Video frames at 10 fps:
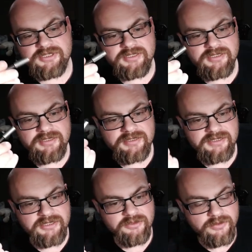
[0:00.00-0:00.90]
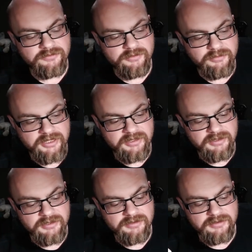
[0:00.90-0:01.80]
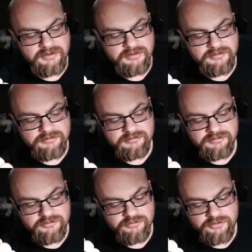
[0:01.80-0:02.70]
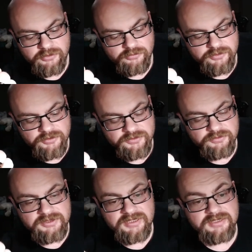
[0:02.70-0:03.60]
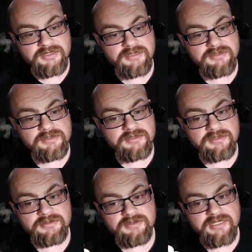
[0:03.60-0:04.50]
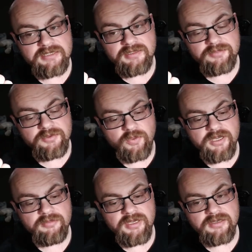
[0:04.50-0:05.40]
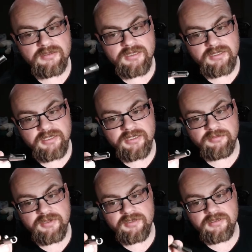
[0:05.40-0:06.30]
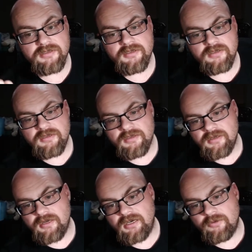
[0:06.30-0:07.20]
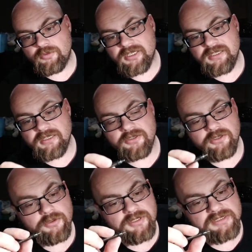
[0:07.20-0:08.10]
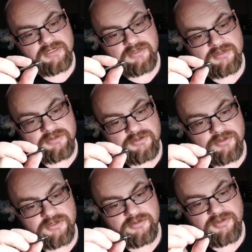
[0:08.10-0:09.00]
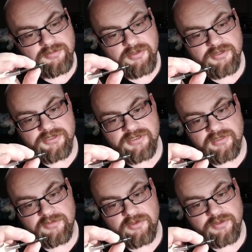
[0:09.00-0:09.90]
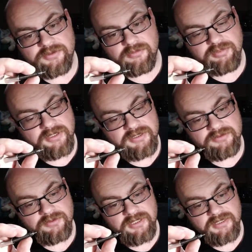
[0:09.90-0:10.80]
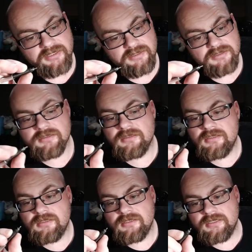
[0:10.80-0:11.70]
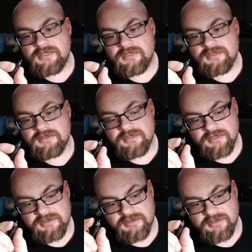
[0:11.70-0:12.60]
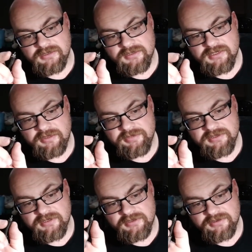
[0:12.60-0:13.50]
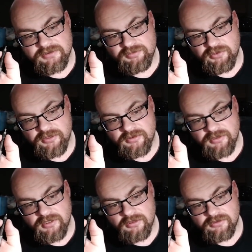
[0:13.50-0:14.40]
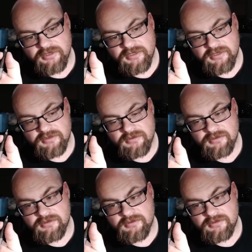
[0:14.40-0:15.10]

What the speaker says: it to the steel one from Lakeline. Reduced resistance. It stands up to wear better. I like it better. When I didn't notice and is going to be purchased, and I'm going to replace it when I can, is these cups, this spring collar right here.